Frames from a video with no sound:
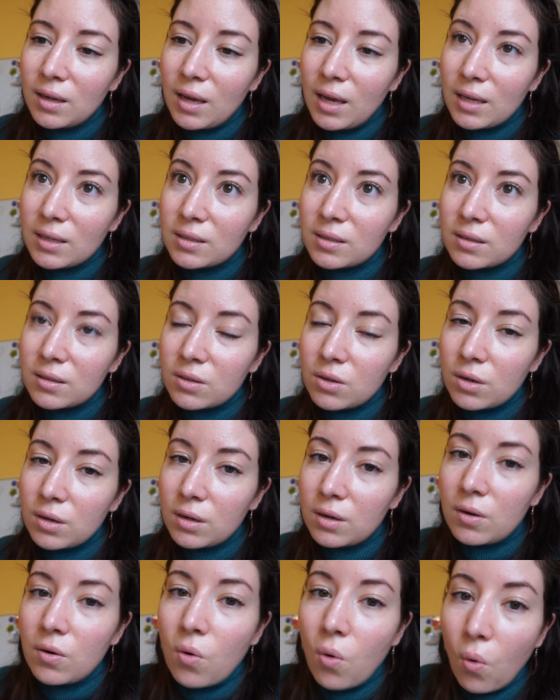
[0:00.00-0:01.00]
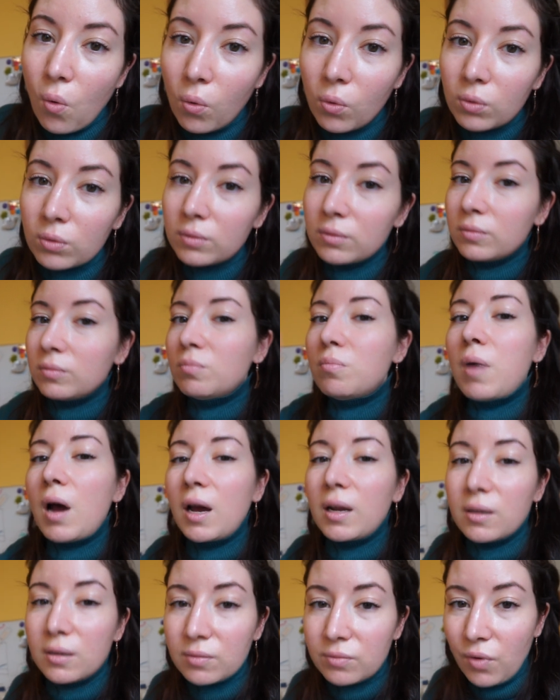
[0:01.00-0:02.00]
as a whole
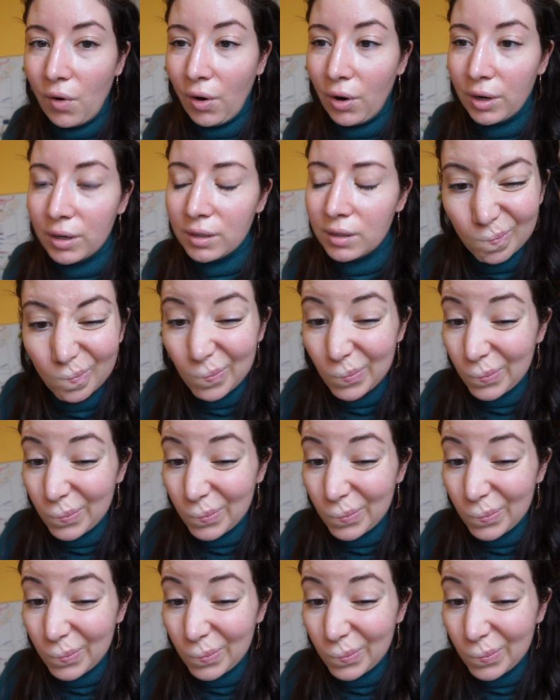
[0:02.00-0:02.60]
body of art.